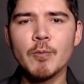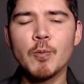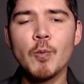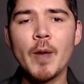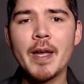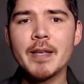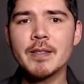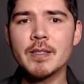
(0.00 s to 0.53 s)

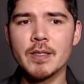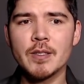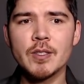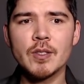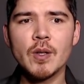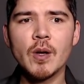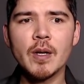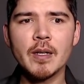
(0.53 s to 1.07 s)
ways to
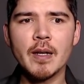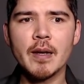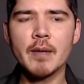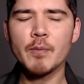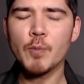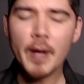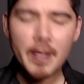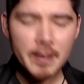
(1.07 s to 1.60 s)
start
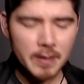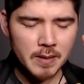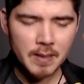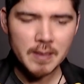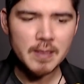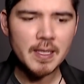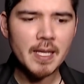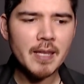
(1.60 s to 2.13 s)
and ways to
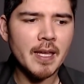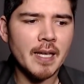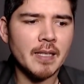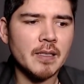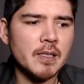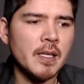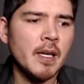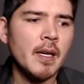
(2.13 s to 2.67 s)
see
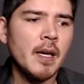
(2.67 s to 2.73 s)
things.